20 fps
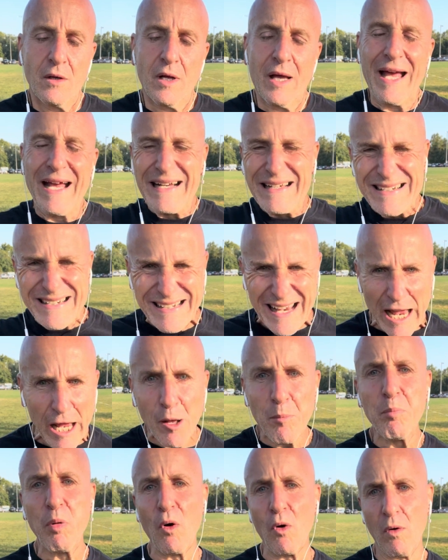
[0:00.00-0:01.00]

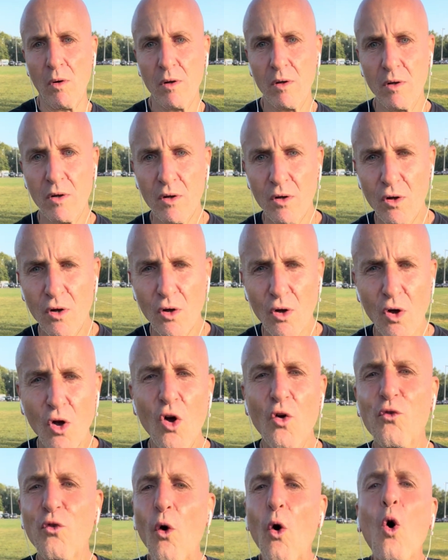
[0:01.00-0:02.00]
example
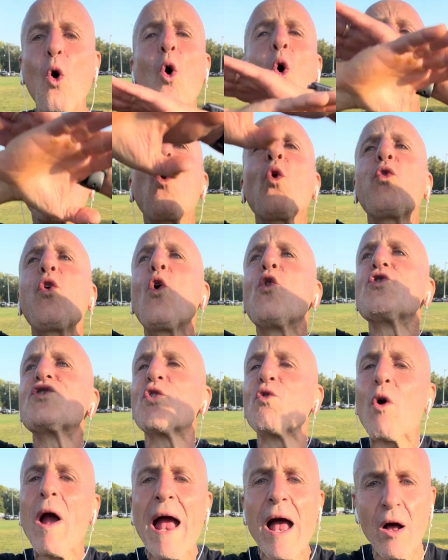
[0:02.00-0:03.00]
for all those
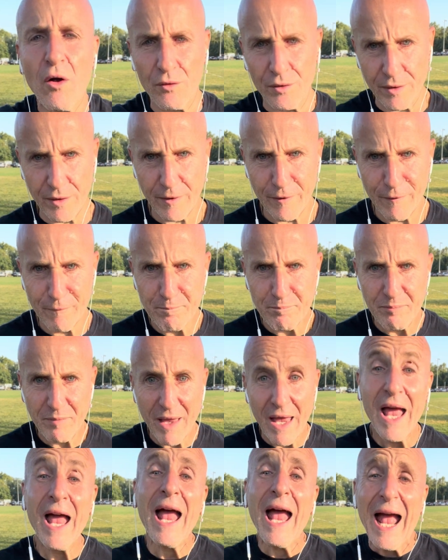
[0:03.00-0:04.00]
around.
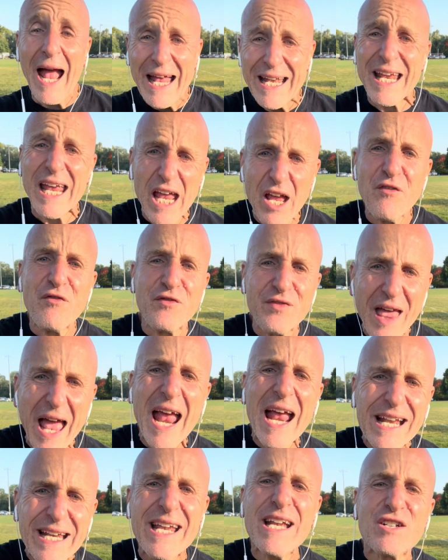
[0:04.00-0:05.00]
And if
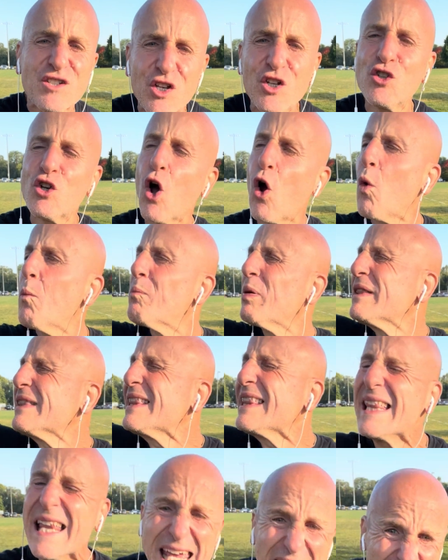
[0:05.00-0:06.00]
they need to know,
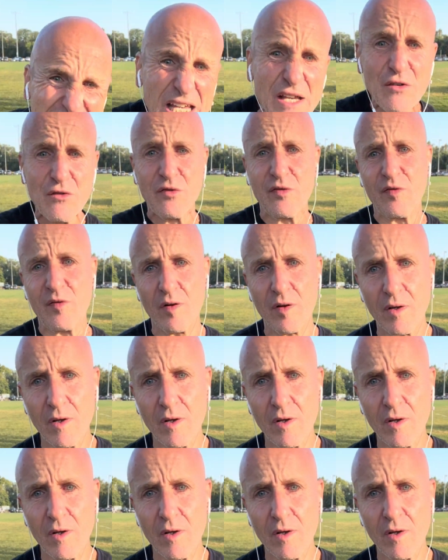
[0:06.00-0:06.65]
believe